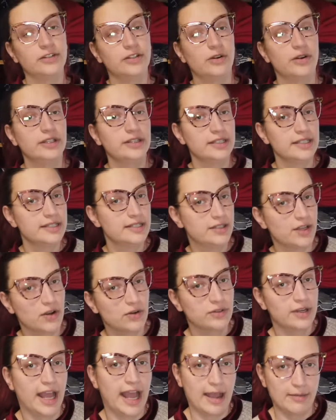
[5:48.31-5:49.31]
for going the
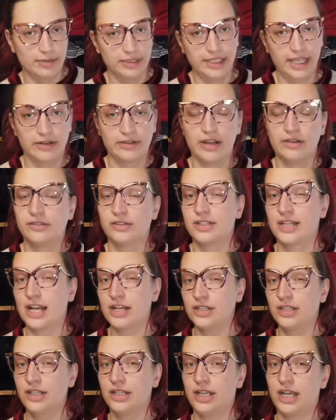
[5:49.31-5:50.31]
sewn applique route, there's actually